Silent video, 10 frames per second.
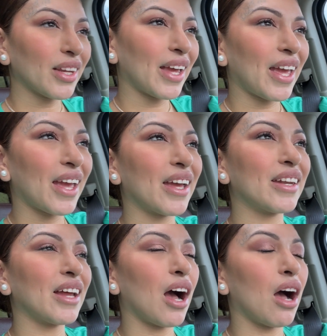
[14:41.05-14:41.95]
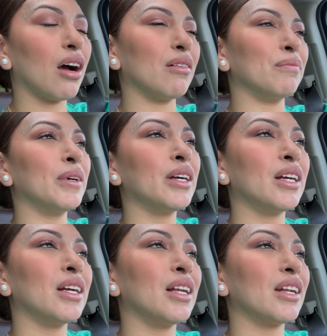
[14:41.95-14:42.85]
And
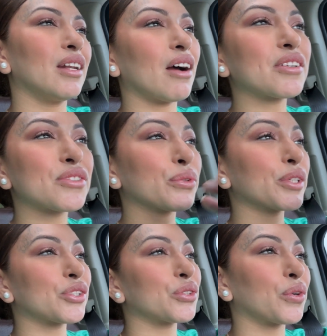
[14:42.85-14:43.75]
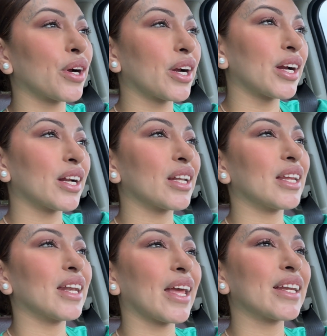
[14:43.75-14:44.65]
long story short,
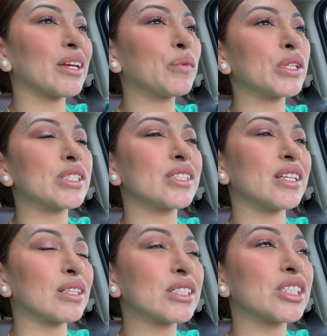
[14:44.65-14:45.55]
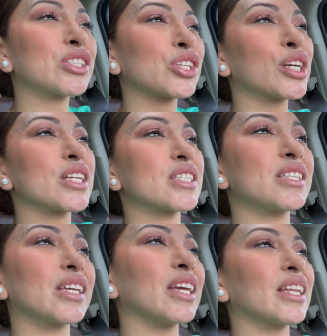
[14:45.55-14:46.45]
the lady she started
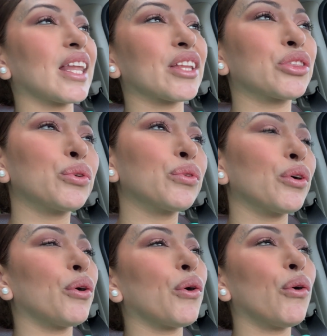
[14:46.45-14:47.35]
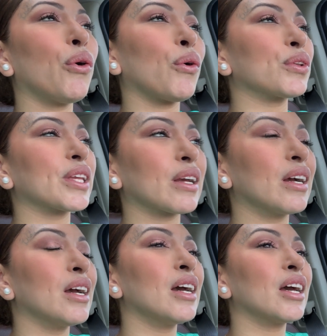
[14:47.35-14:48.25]
singing like through the whole holding,
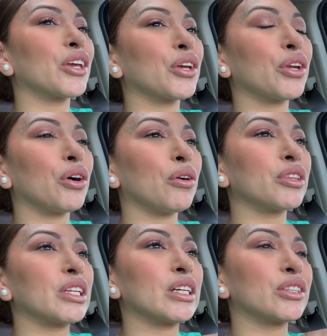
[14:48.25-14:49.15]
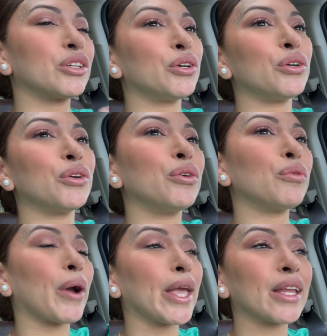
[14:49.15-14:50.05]
you know, the whole
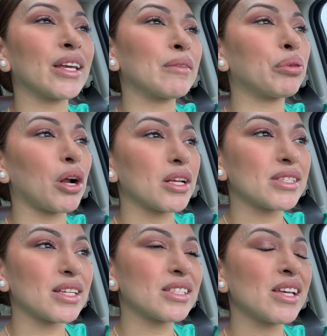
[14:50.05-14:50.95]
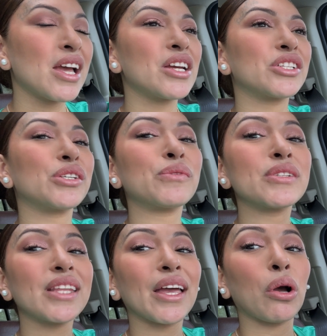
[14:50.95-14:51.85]
waiting process. She
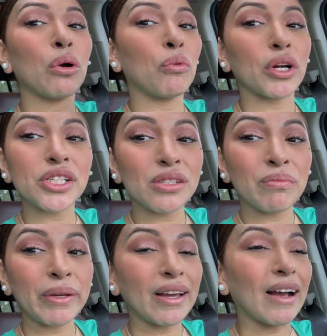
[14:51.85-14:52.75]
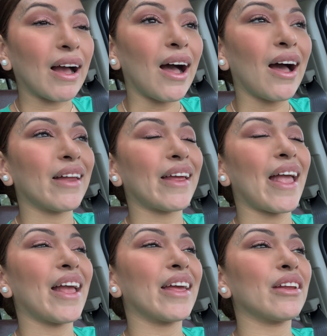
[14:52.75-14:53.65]
was like worshiping God,
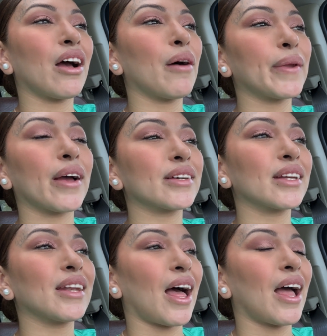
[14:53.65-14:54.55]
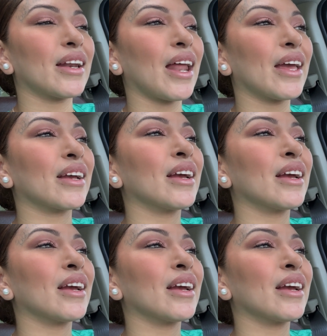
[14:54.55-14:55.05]
and I'm not gonna lie, like,